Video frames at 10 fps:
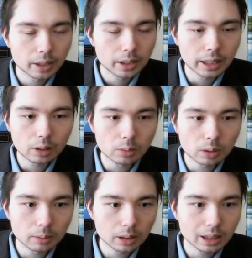Now
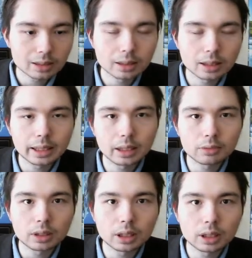white plays knight
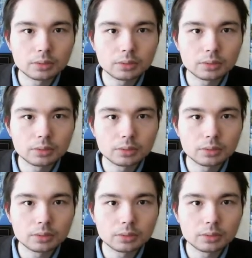a5 to